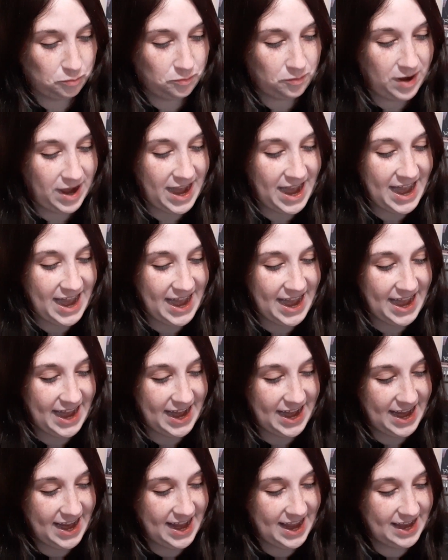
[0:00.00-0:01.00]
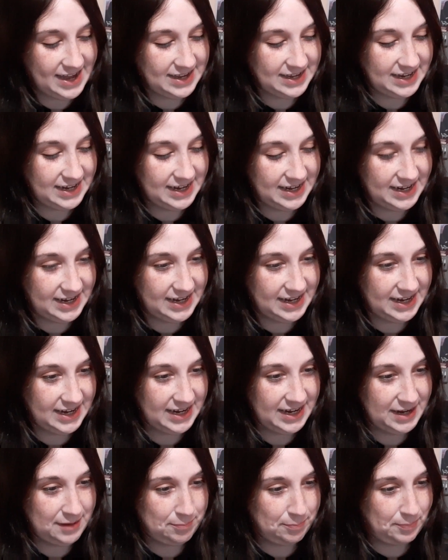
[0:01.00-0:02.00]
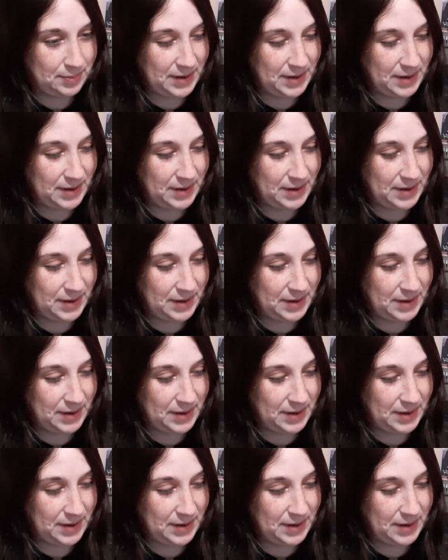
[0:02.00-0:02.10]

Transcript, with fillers: internet is not working.